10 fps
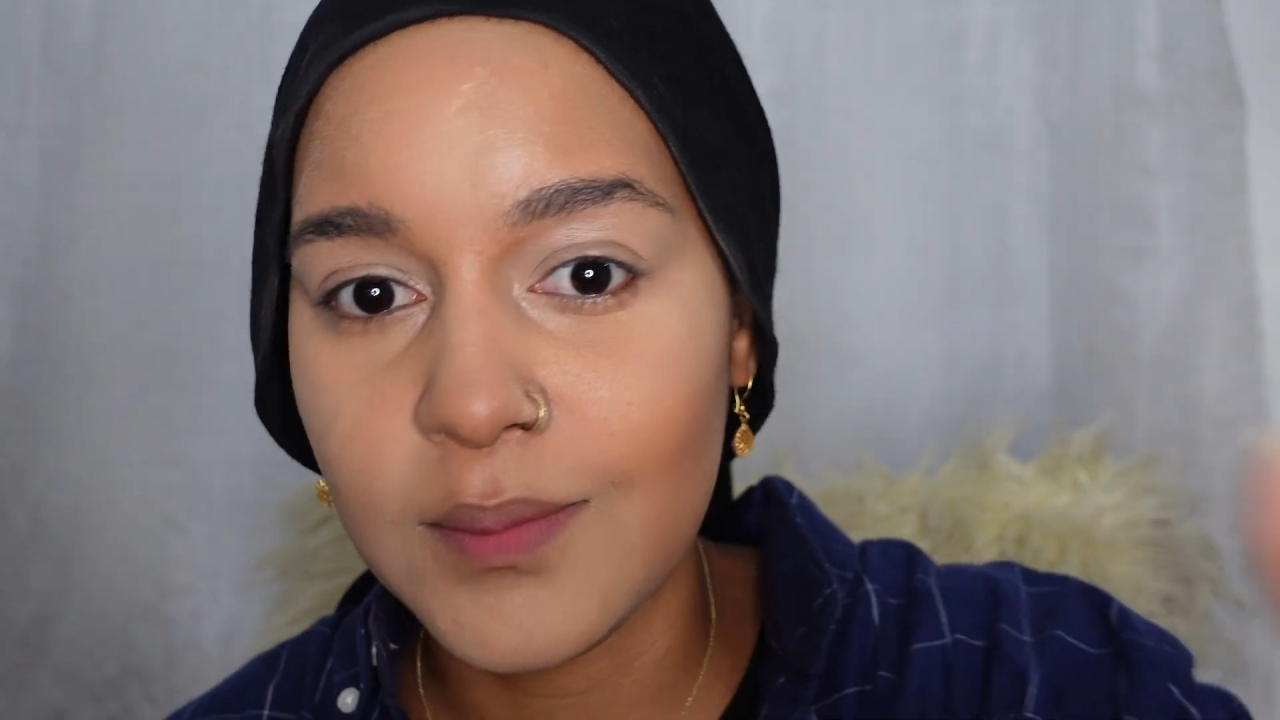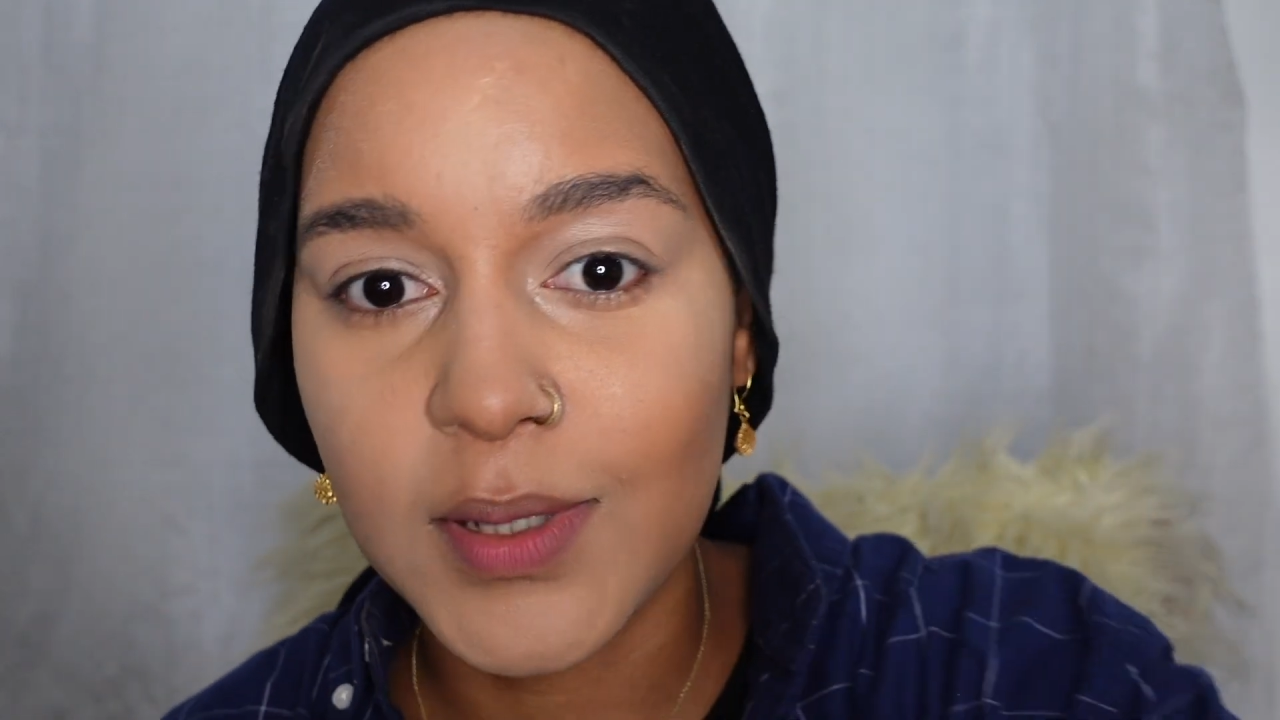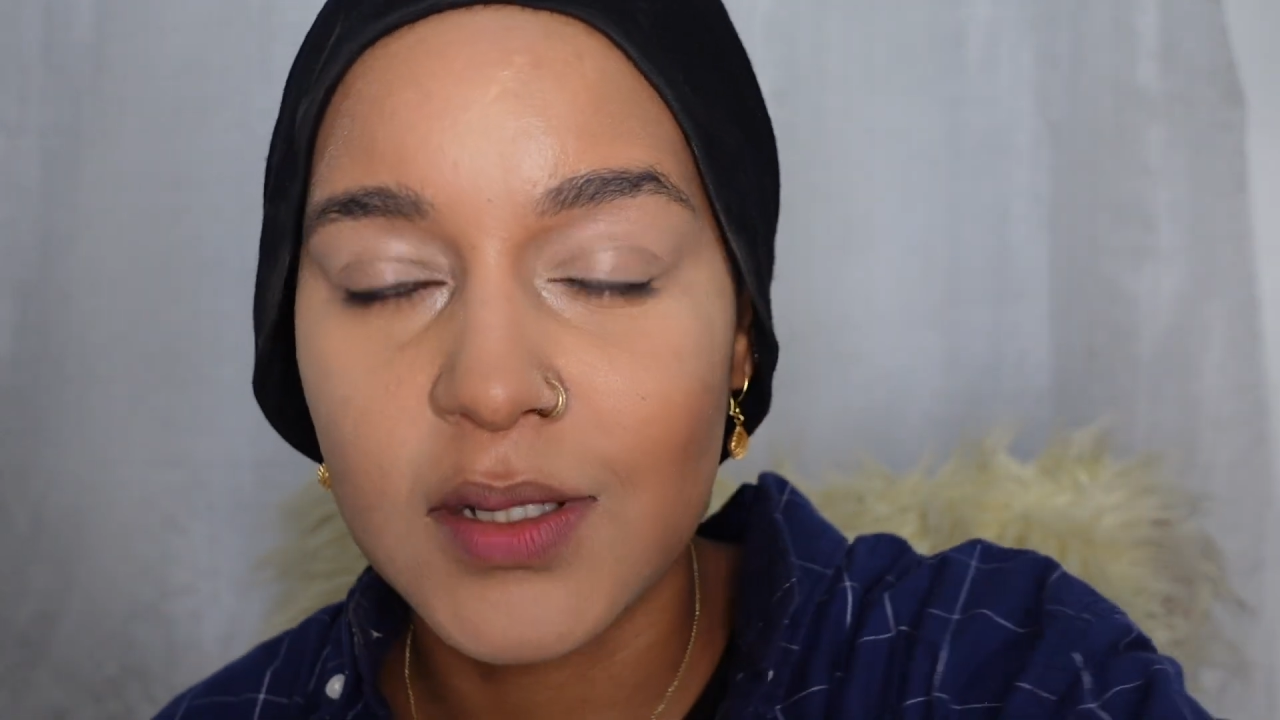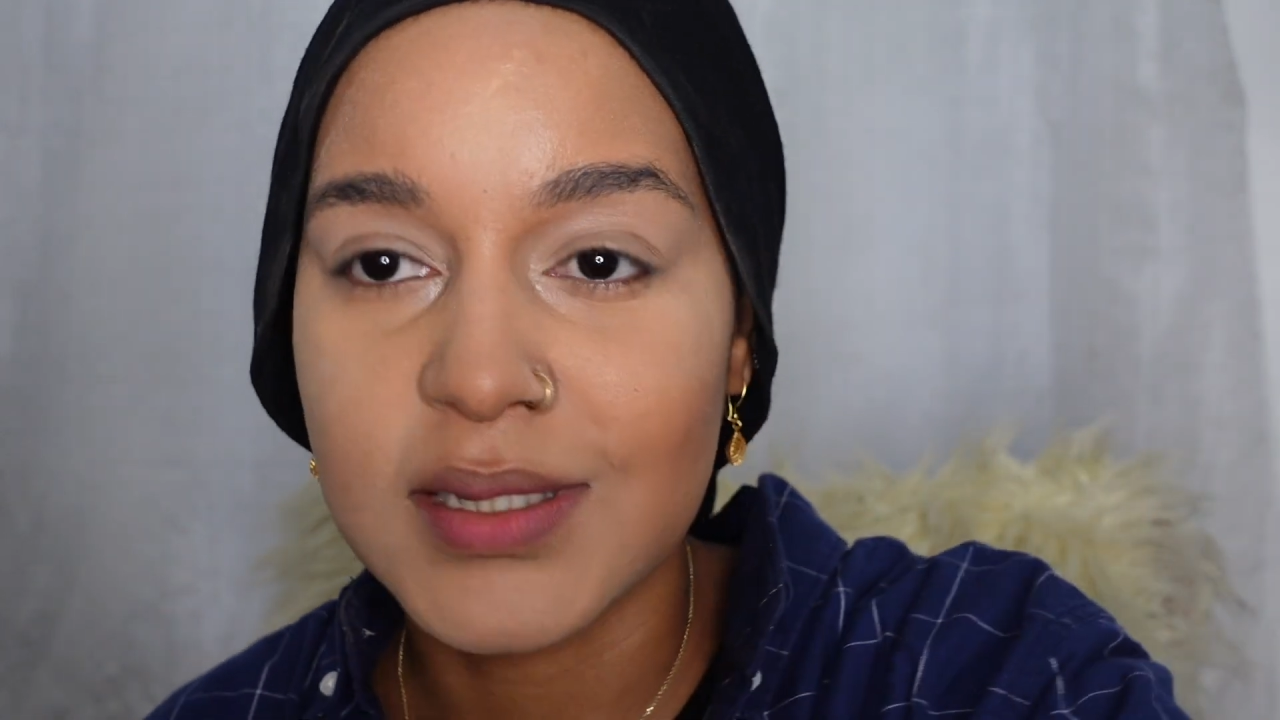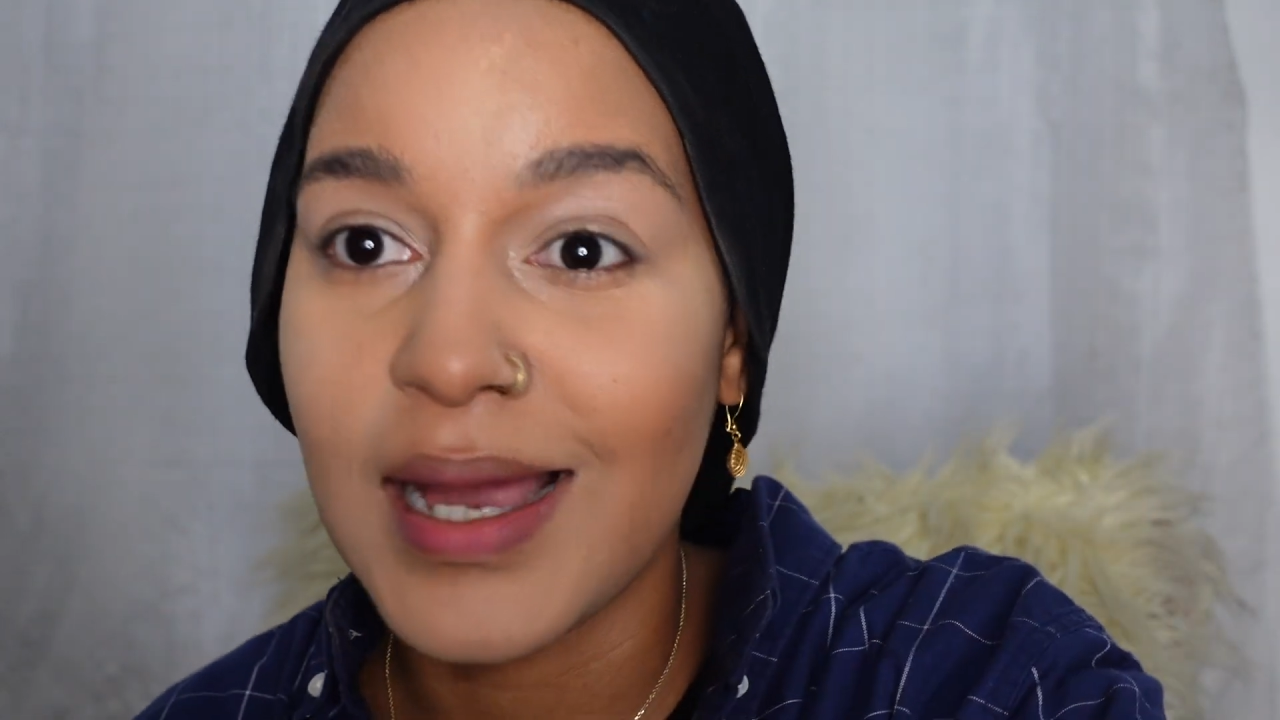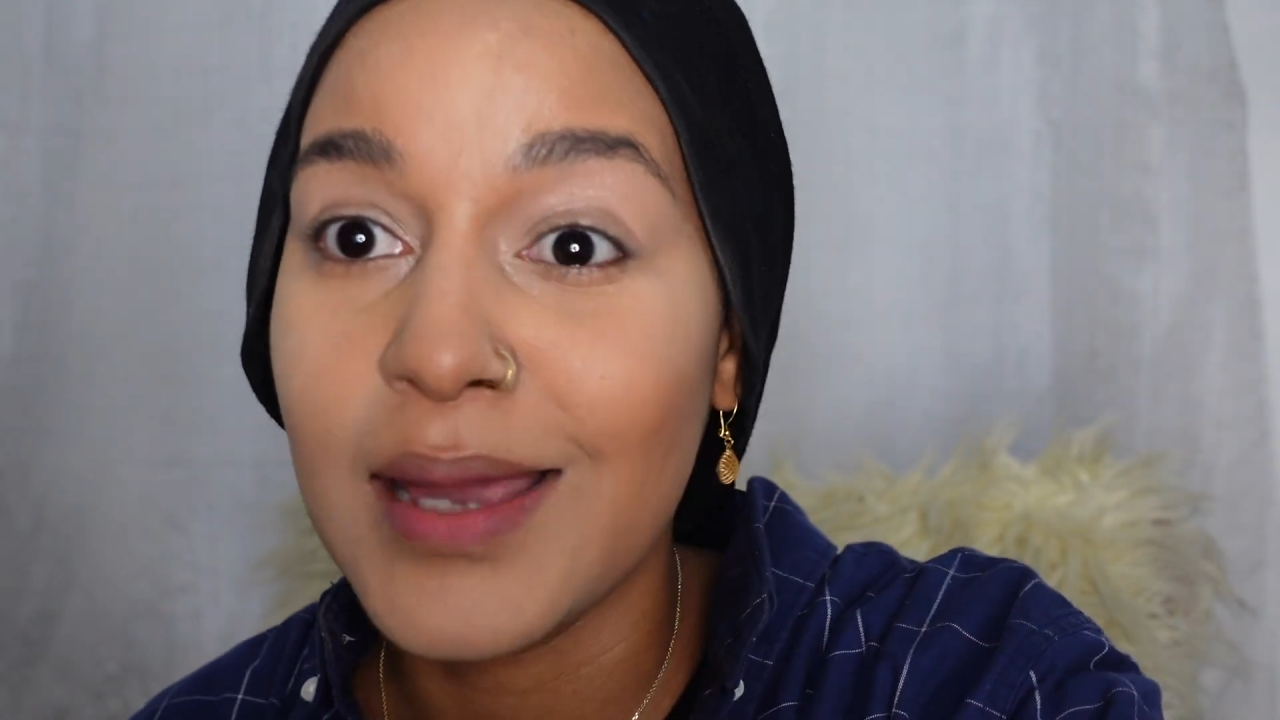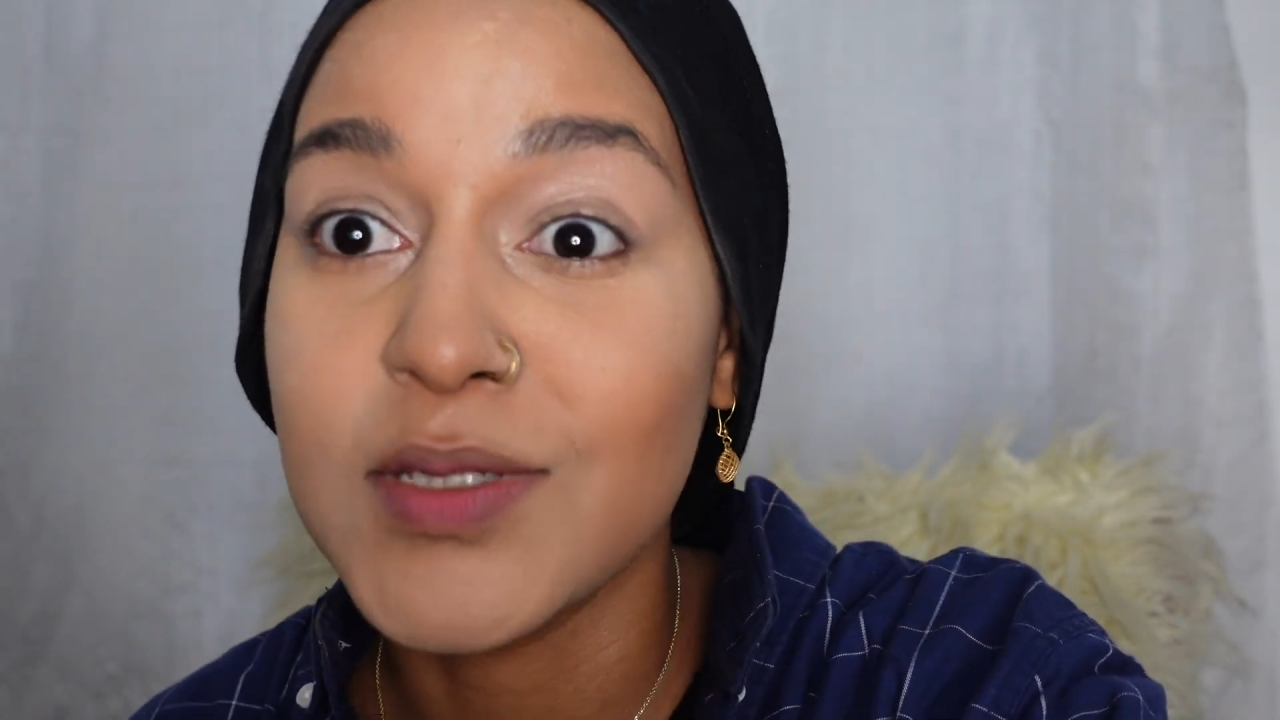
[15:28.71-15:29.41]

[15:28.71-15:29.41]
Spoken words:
because I'm